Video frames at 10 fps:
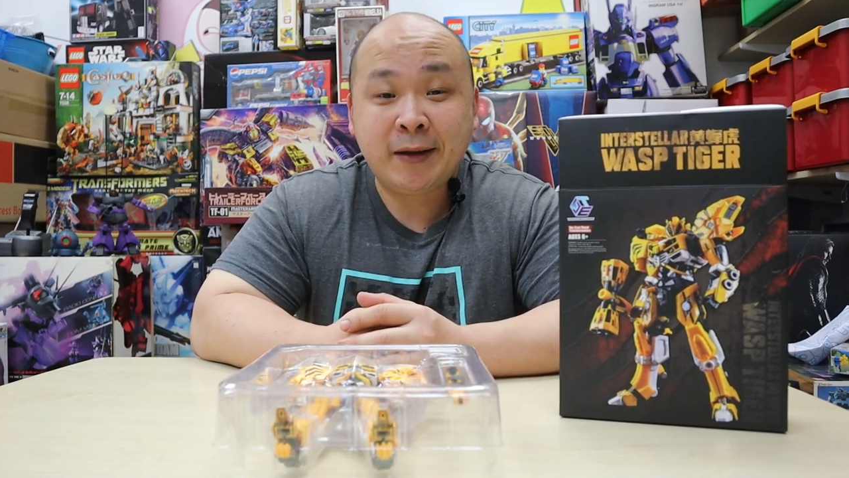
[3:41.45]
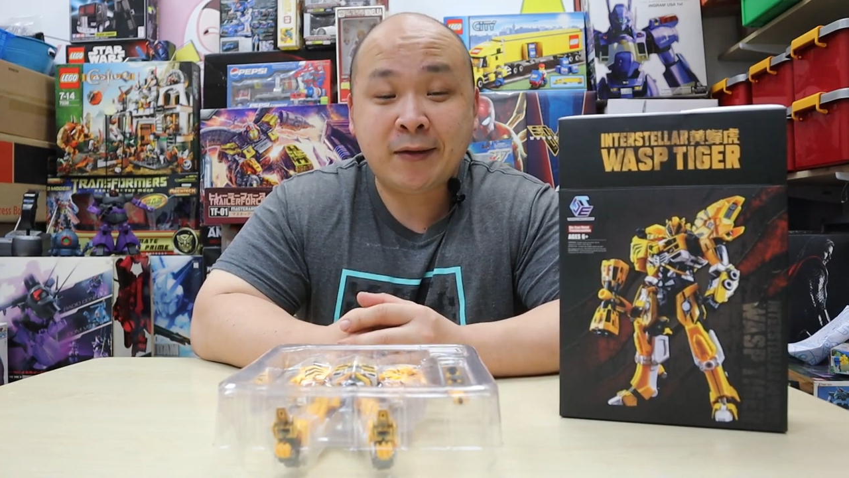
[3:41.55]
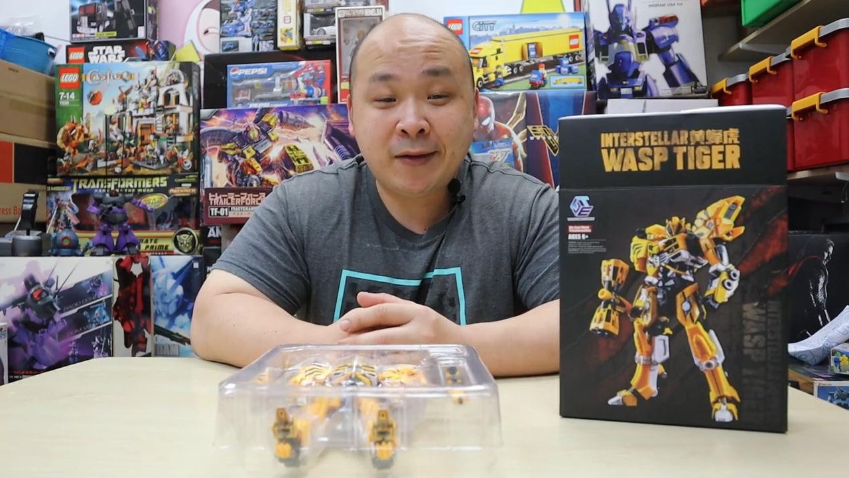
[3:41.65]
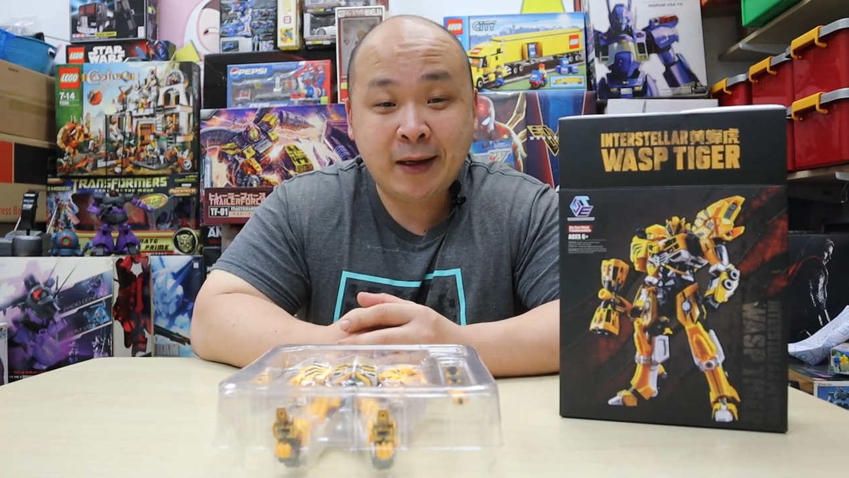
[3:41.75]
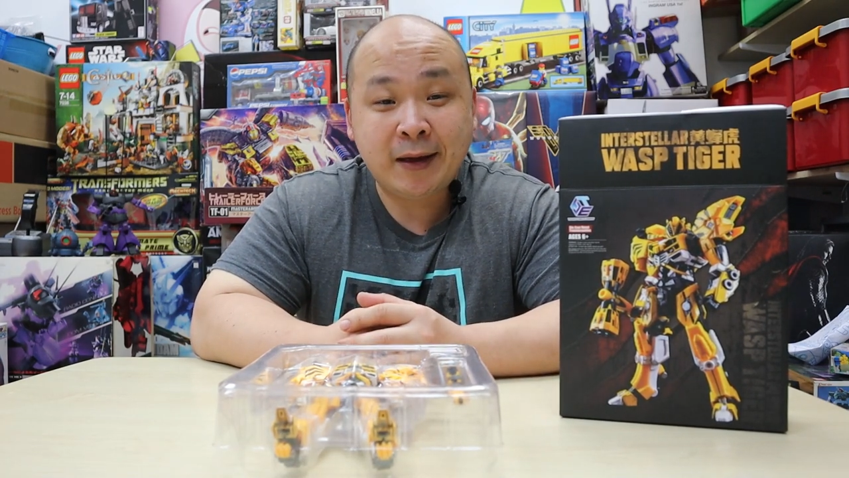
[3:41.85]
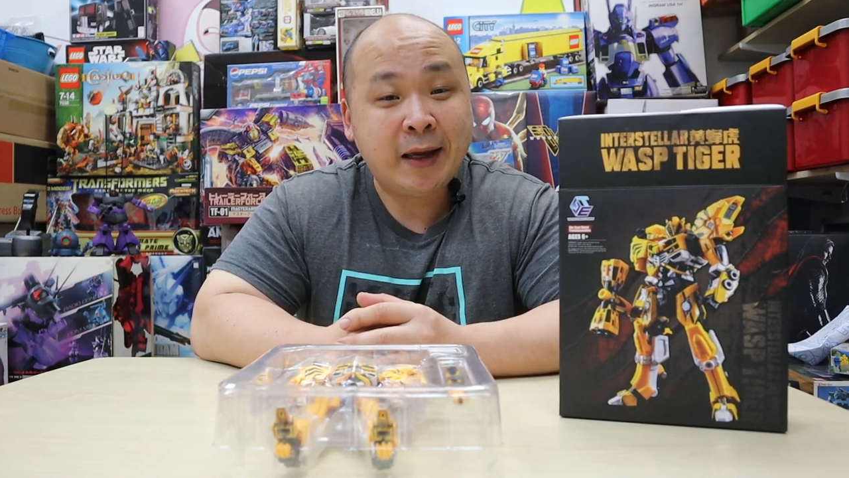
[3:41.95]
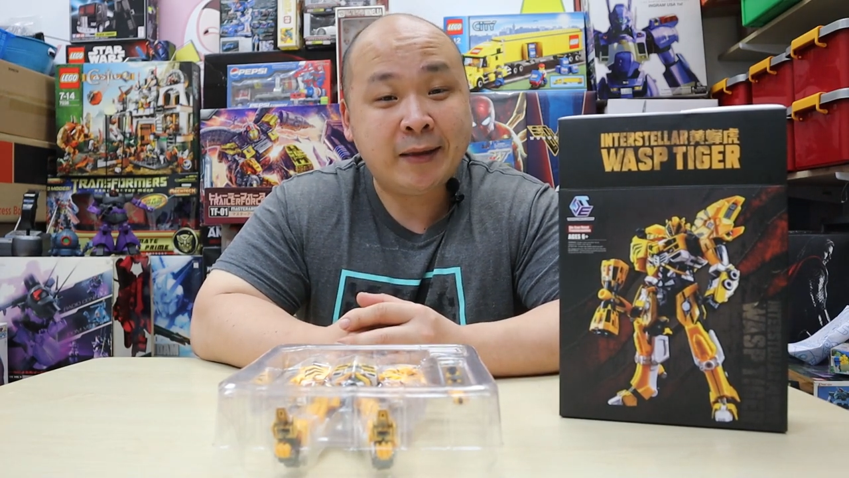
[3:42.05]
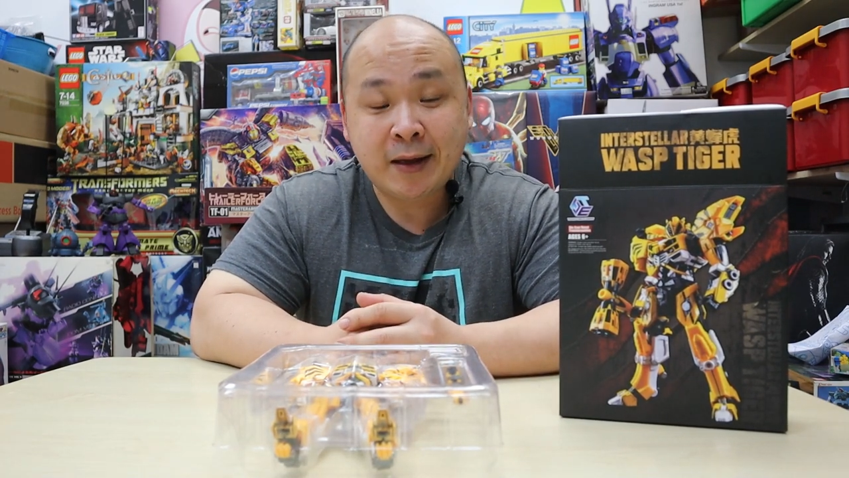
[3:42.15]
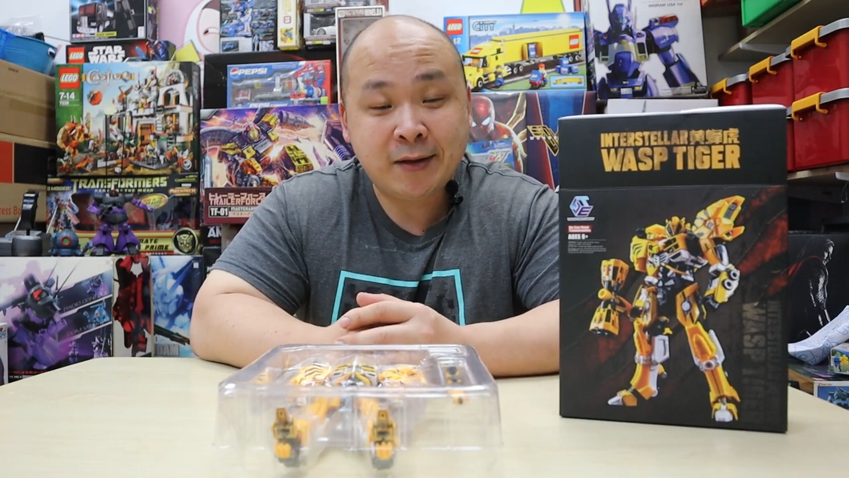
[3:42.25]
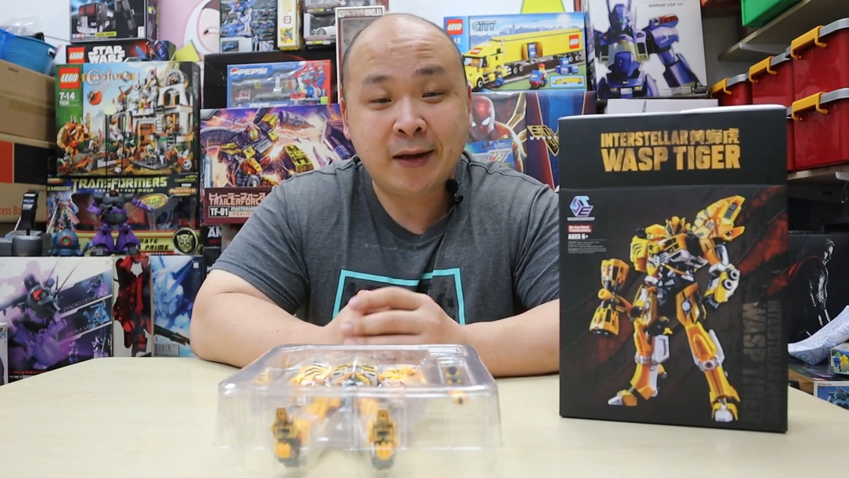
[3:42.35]
you see it,
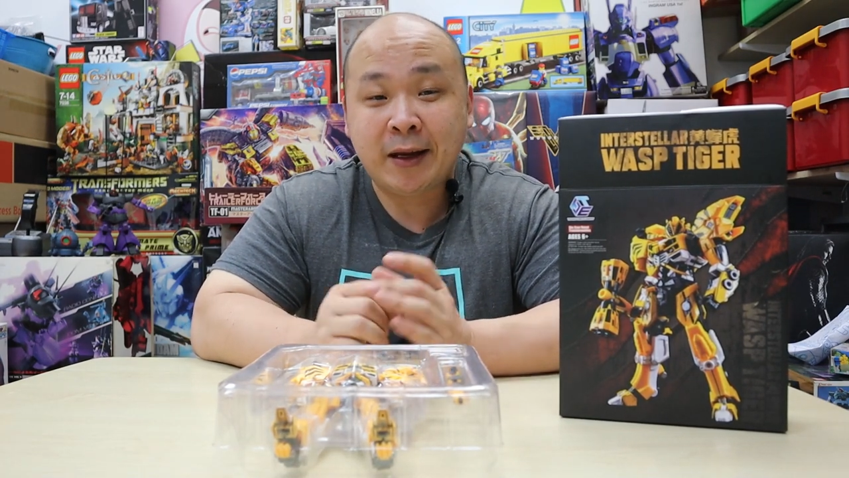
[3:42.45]
and that's it.